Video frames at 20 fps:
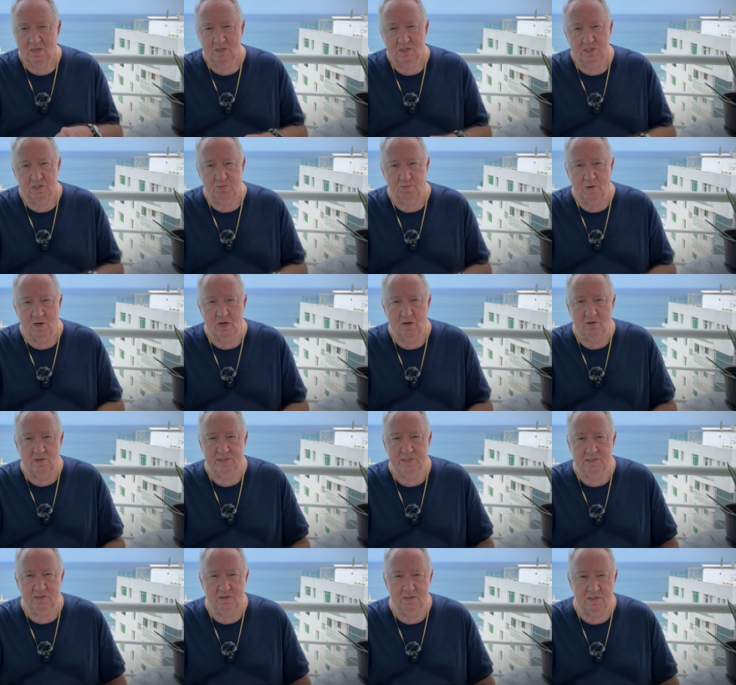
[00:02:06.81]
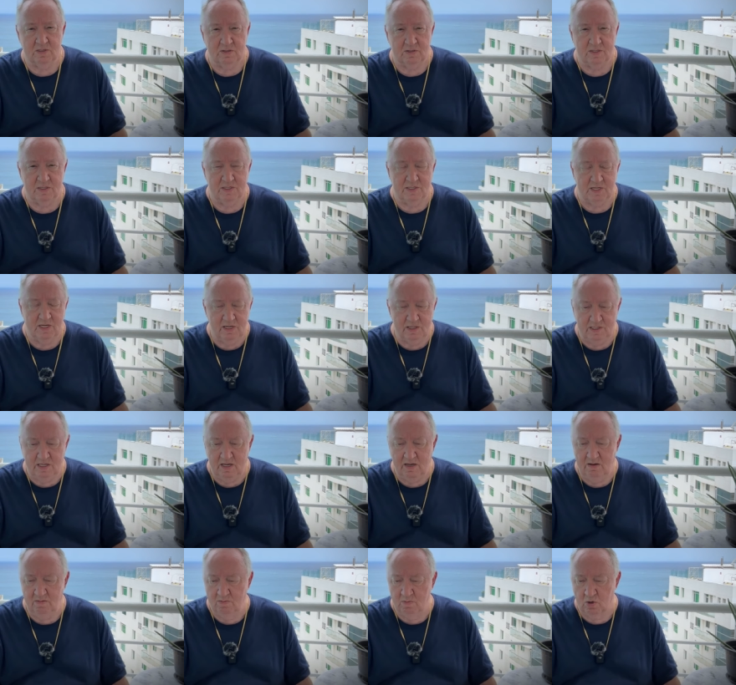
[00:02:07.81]
small
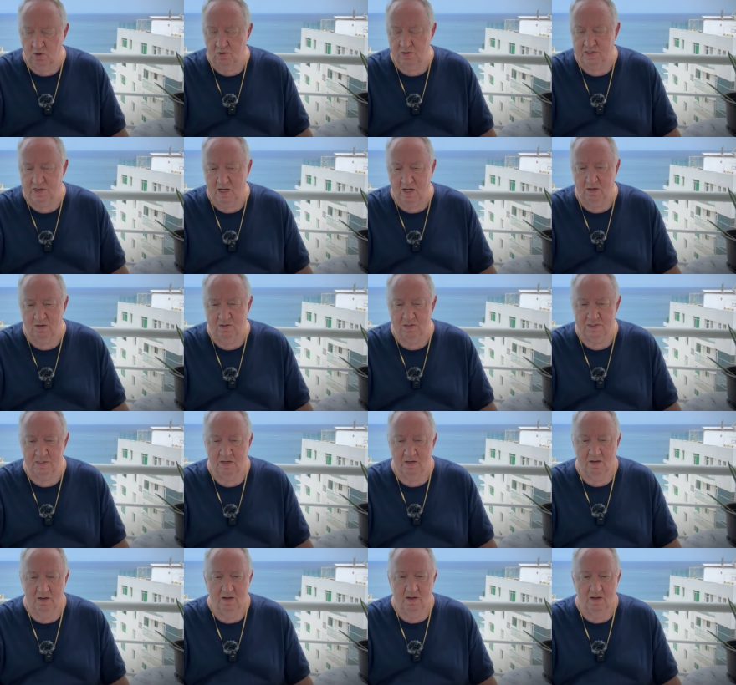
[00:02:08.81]
CC motorcycles.